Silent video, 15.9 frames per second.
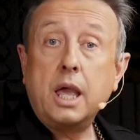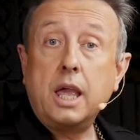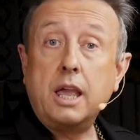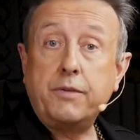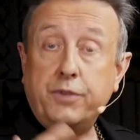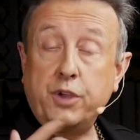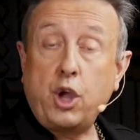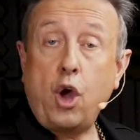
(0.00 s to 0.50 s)

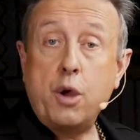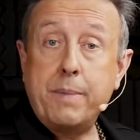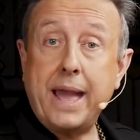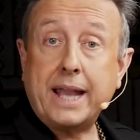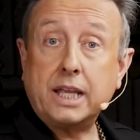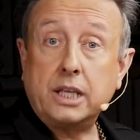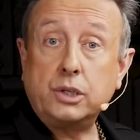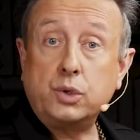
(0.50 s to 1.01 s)
if you go
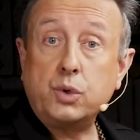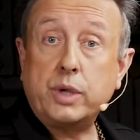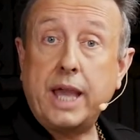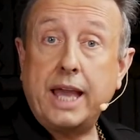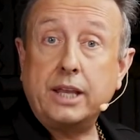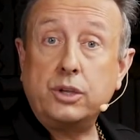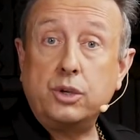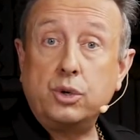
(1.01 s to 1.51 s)
back and look
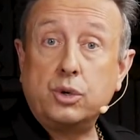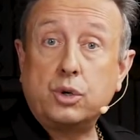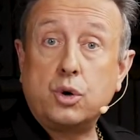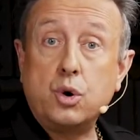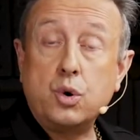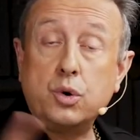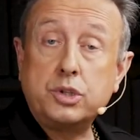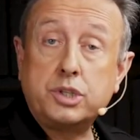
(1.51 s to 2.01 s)
at your
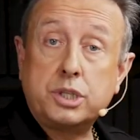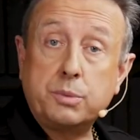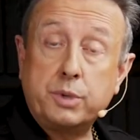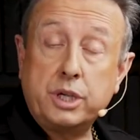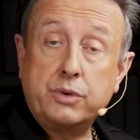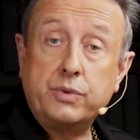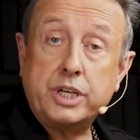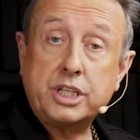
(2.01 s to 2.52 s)
chords that
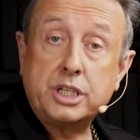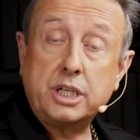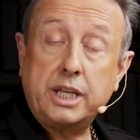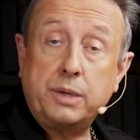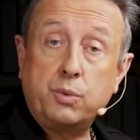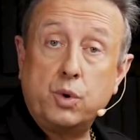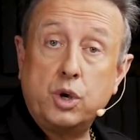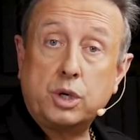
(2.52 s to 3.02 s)
we originally
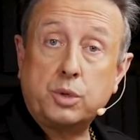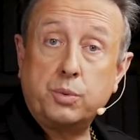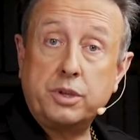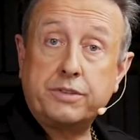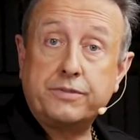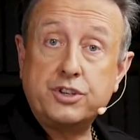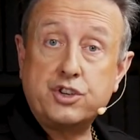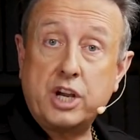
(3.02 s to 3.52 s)
worked
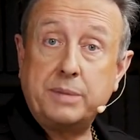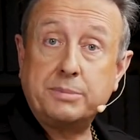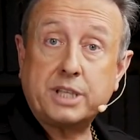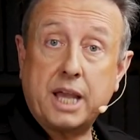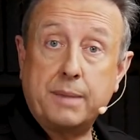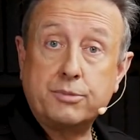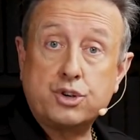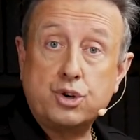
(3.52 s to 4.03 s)
with for Dreams
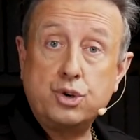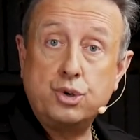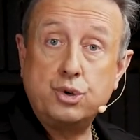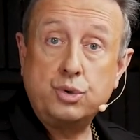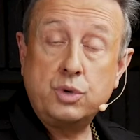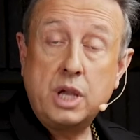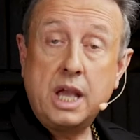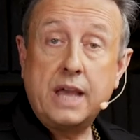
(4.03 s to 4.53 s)
Come
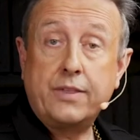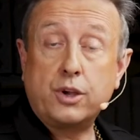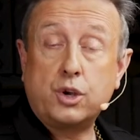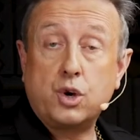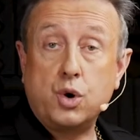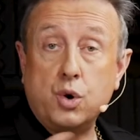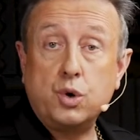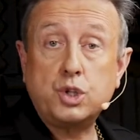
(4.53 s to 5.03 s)
True, the
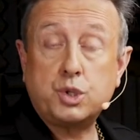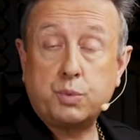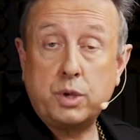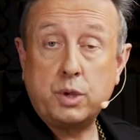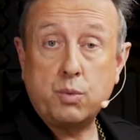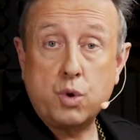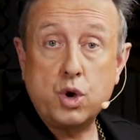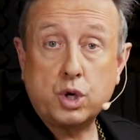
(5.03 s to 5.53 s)
chords we
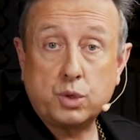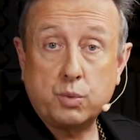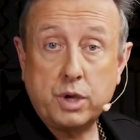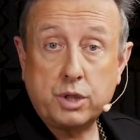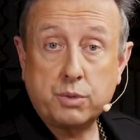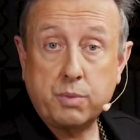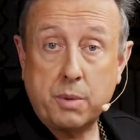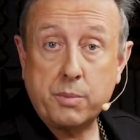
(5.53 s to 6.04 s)
worked
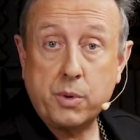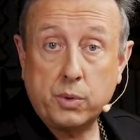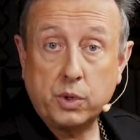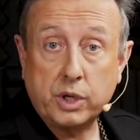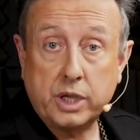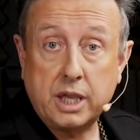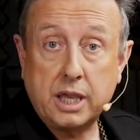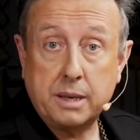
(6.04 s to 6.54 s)
with when we were
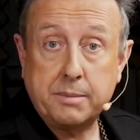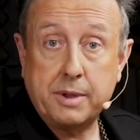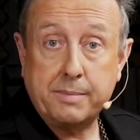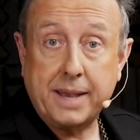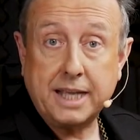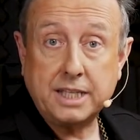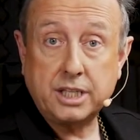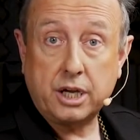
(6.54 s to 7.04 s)
looking at
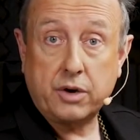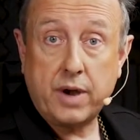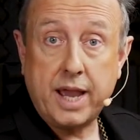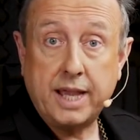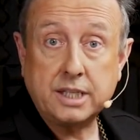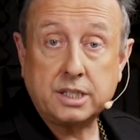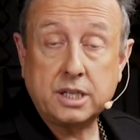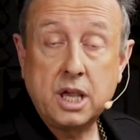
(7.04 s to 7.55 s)
Amazing
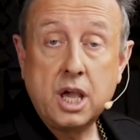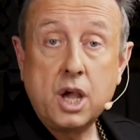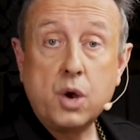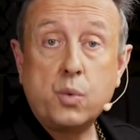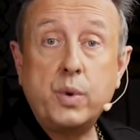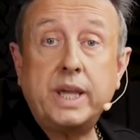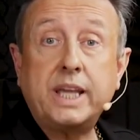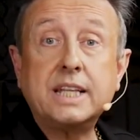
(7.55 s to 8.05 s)
Grace,
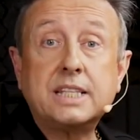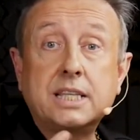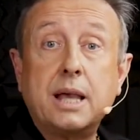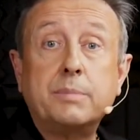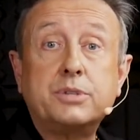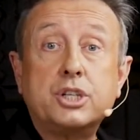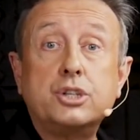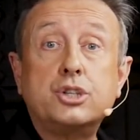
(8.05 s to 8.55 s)
we could
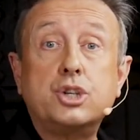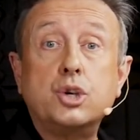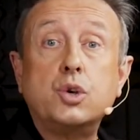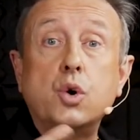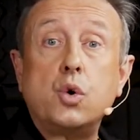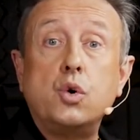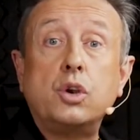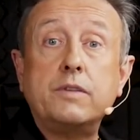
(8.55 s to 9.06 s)
substitute
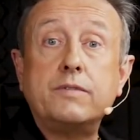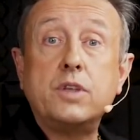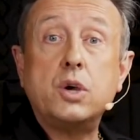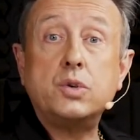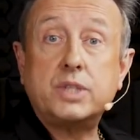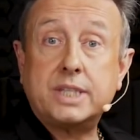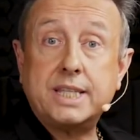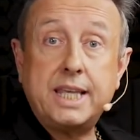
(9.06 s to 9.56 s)
all of
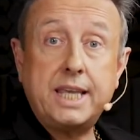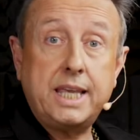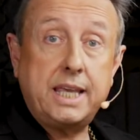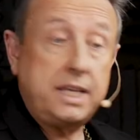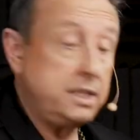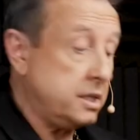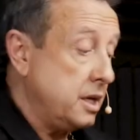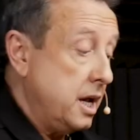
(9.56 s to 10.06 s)
those
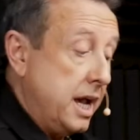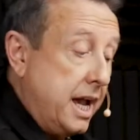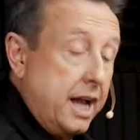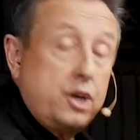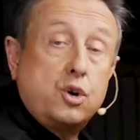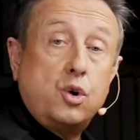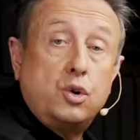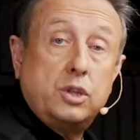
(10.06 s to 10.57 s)
C's and
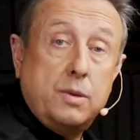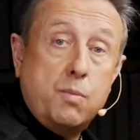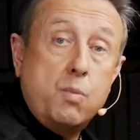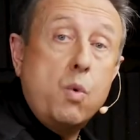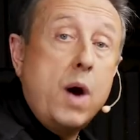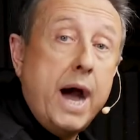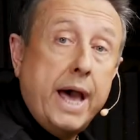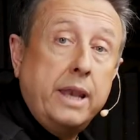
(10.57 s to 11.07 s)
call them
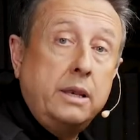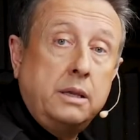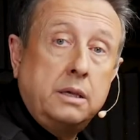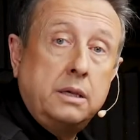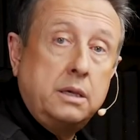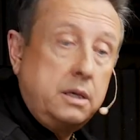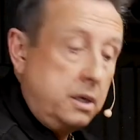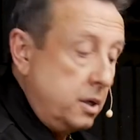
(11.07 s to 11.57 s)
1.
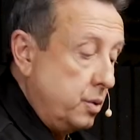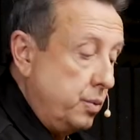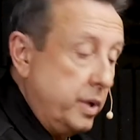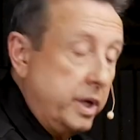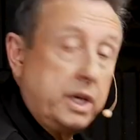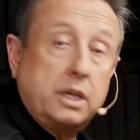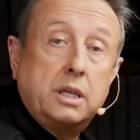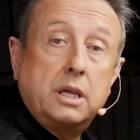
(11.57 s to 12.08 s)
We
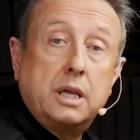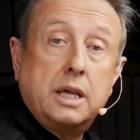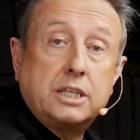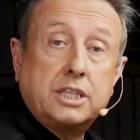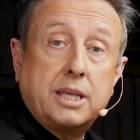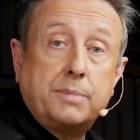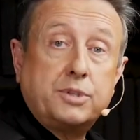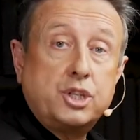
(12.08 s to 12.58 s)
could
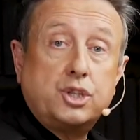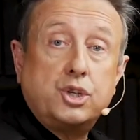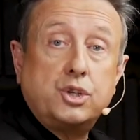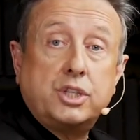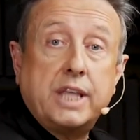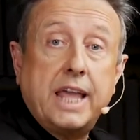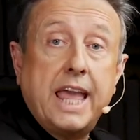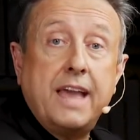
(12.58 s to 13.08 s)

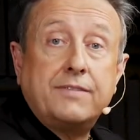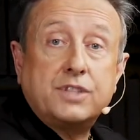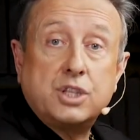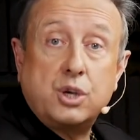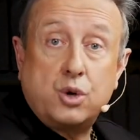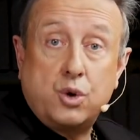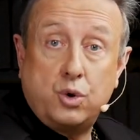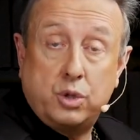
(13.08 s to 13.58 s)
substitute the Fs
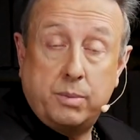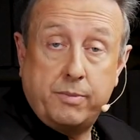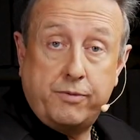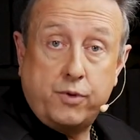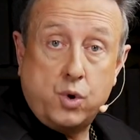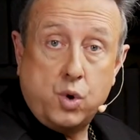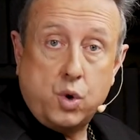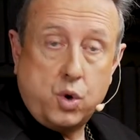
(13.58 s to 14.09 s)
and call them
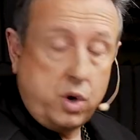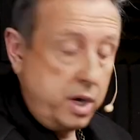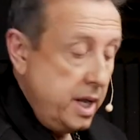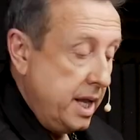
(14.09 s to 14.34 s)
4,